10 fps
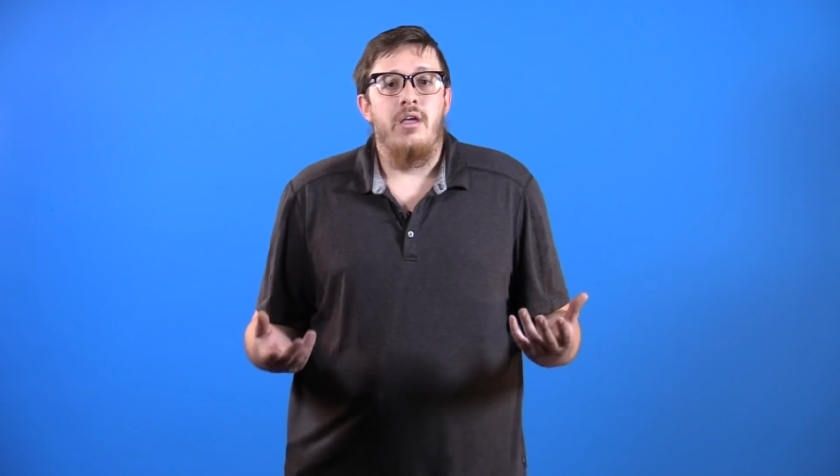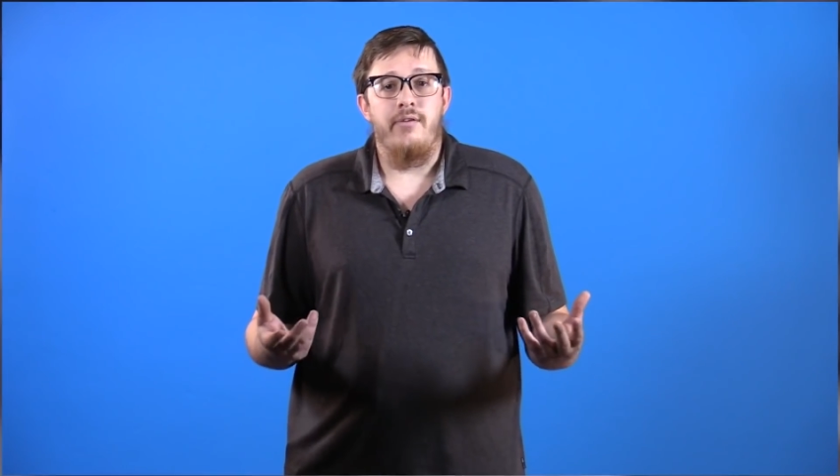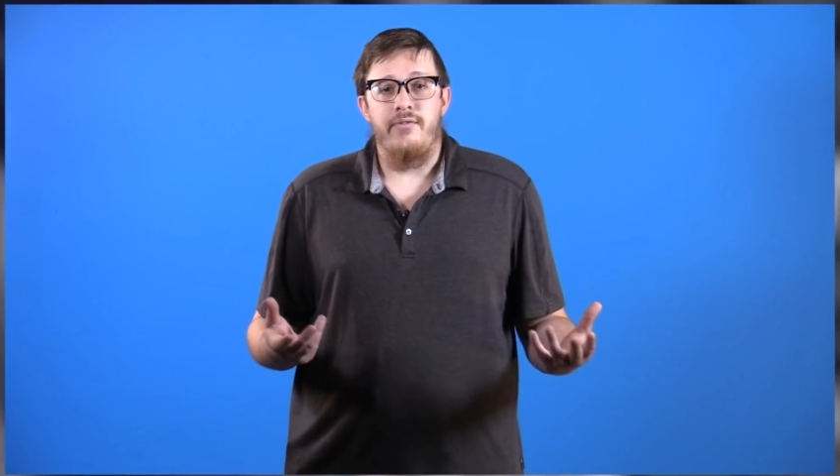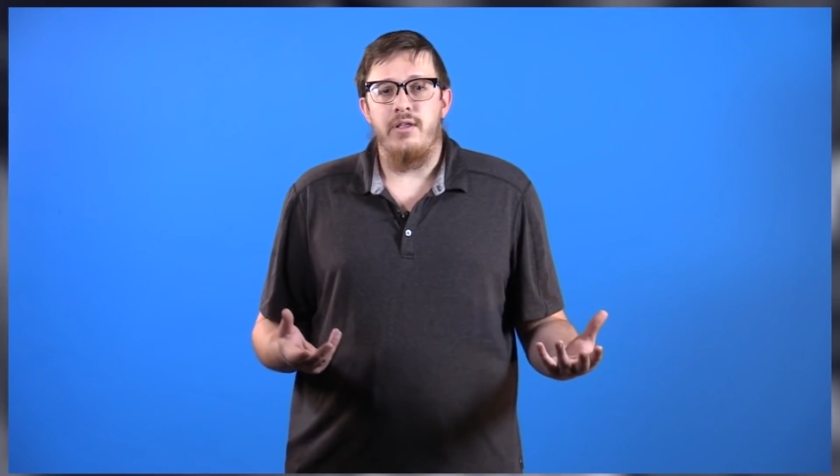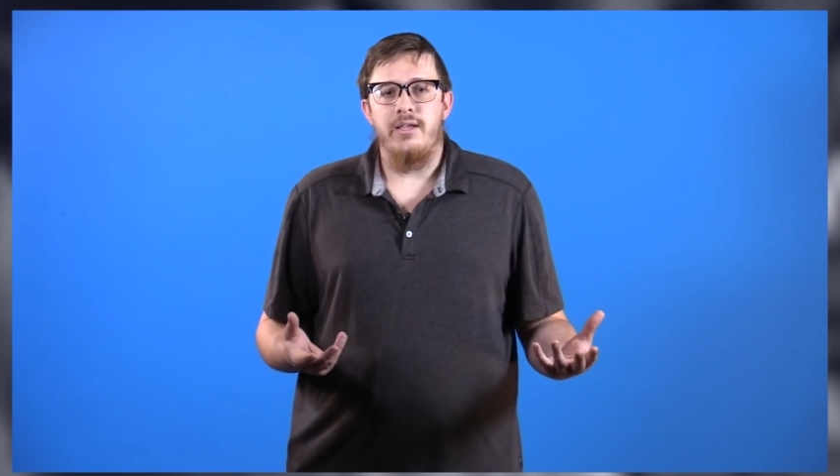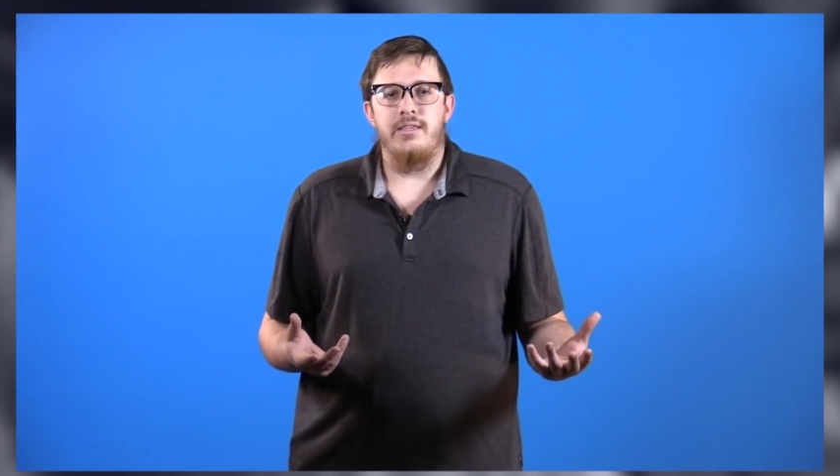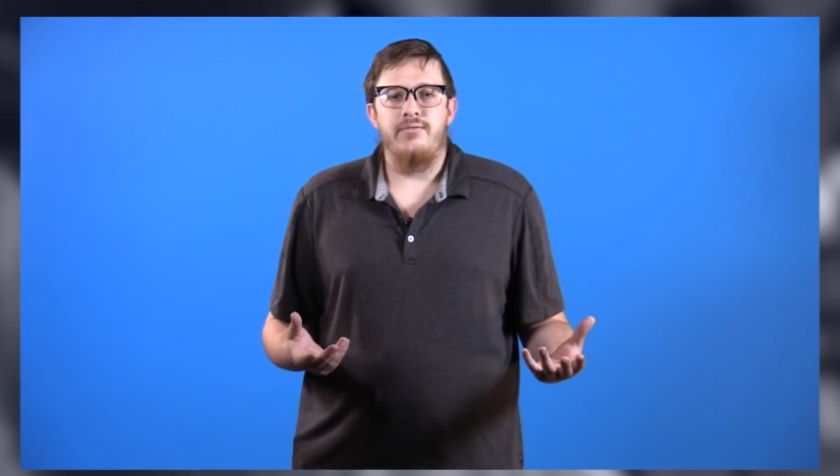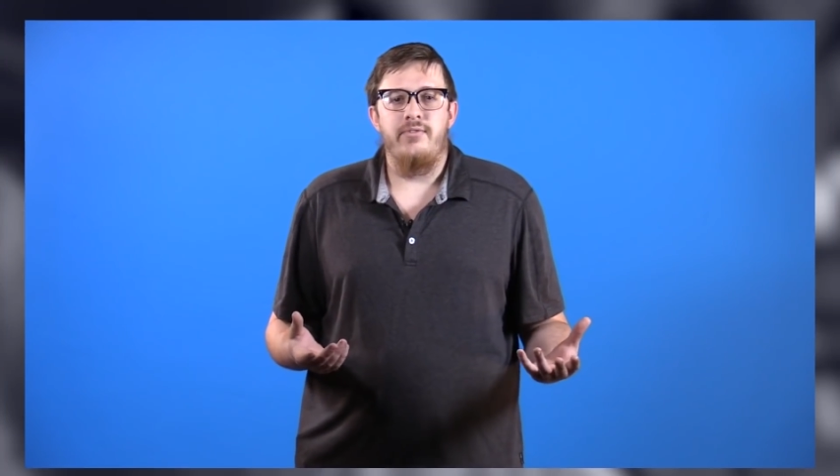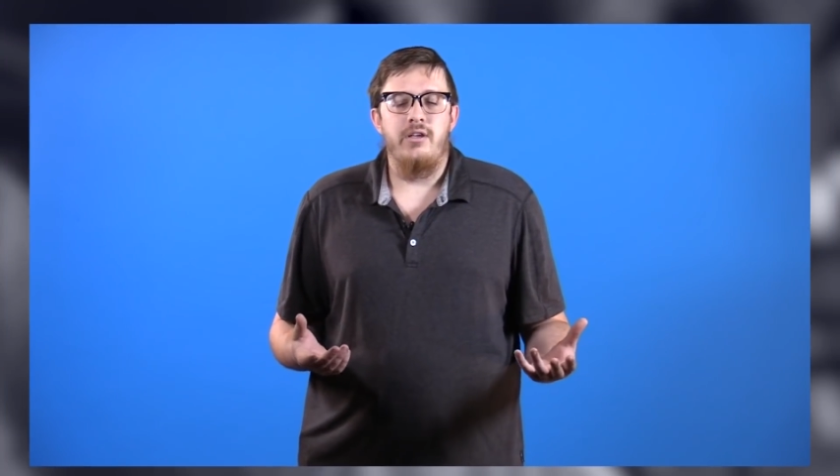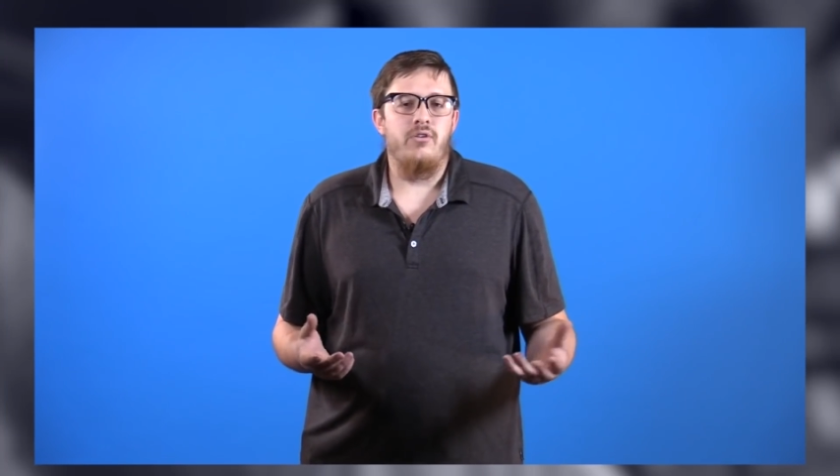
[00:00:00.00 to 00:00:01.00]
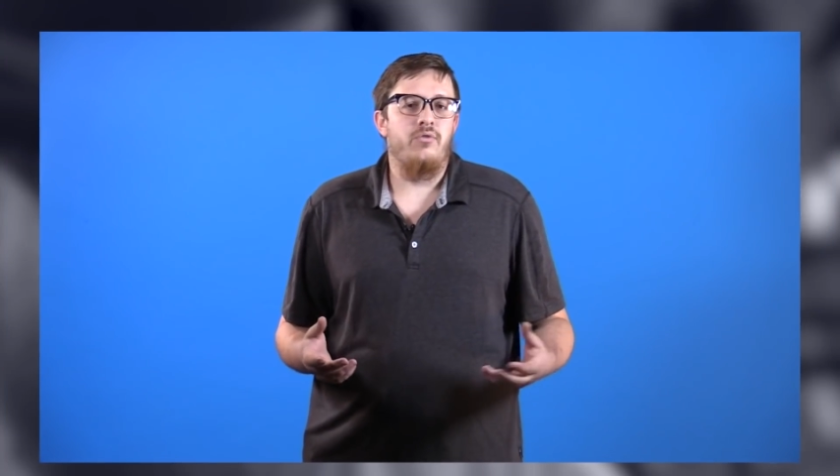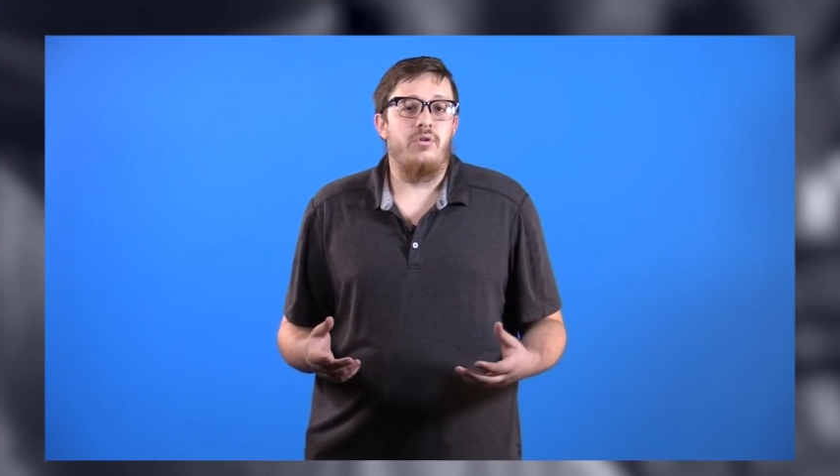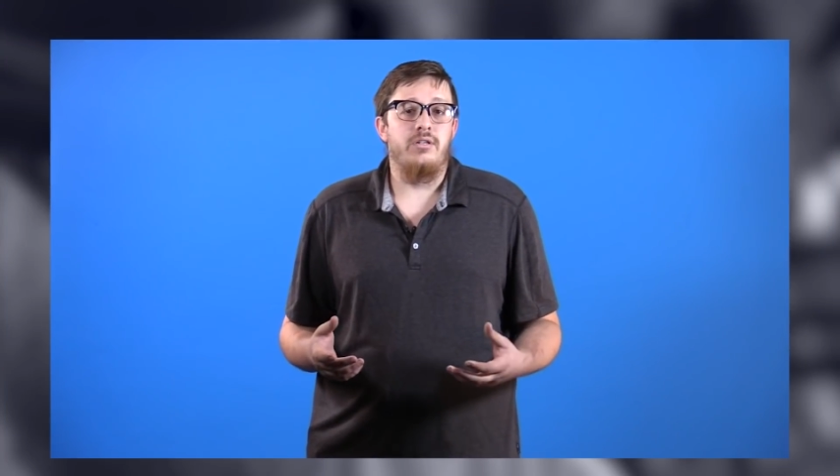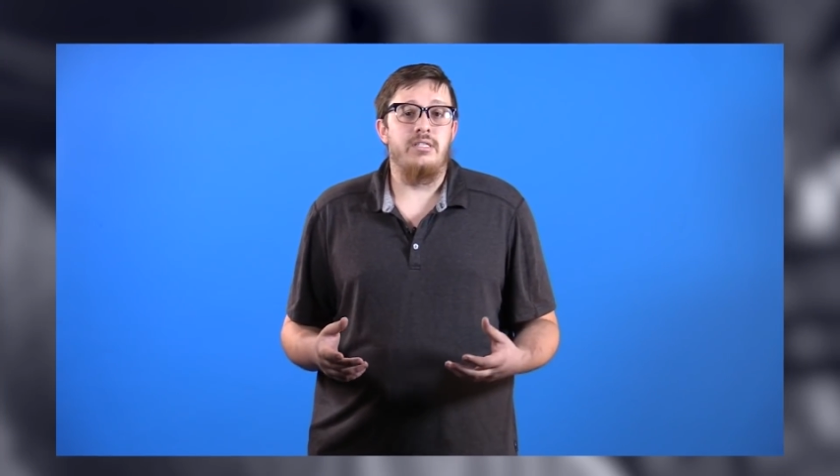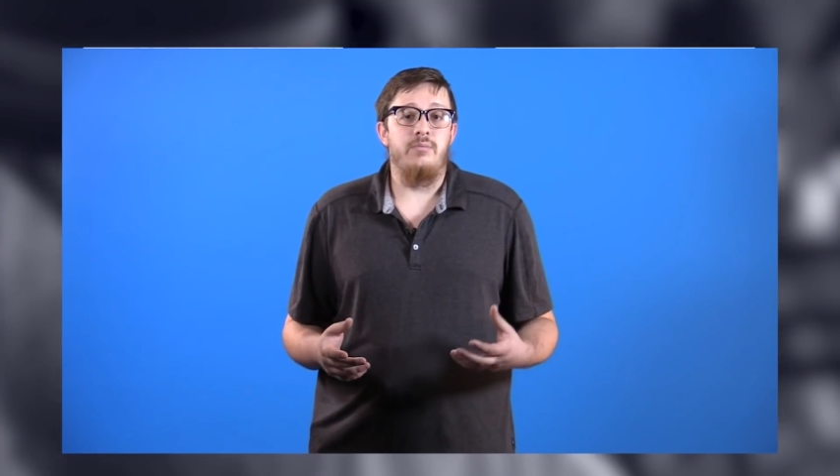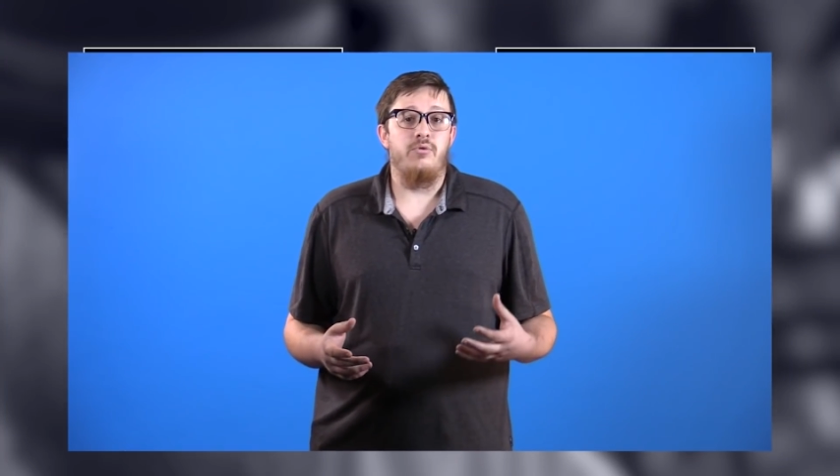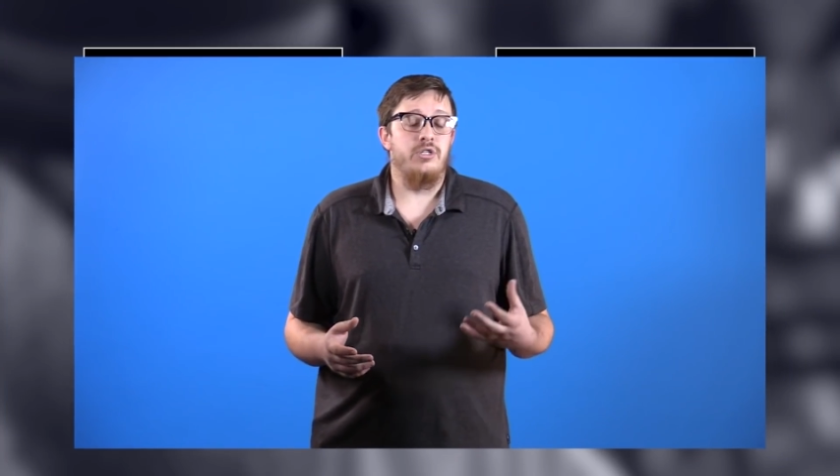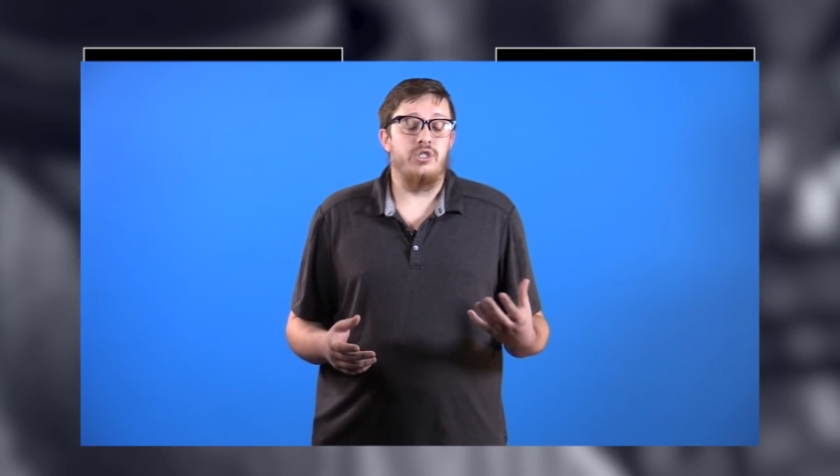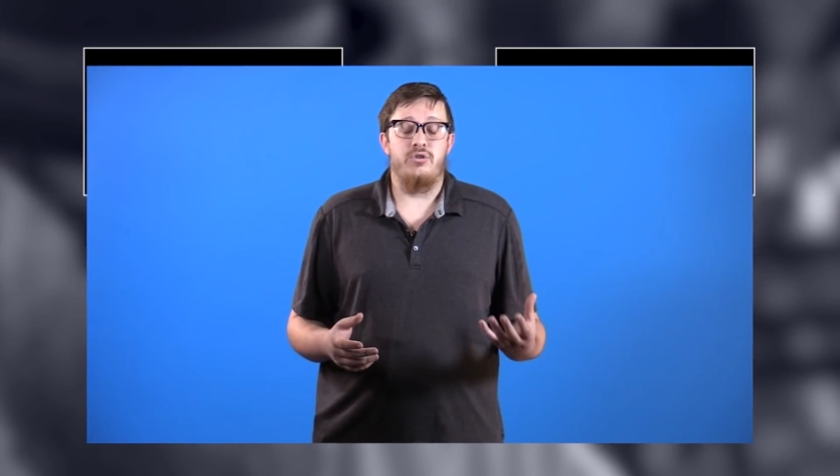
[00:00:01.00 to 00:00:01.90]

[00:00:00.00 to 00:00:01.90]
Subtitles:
If you like this video and want to see more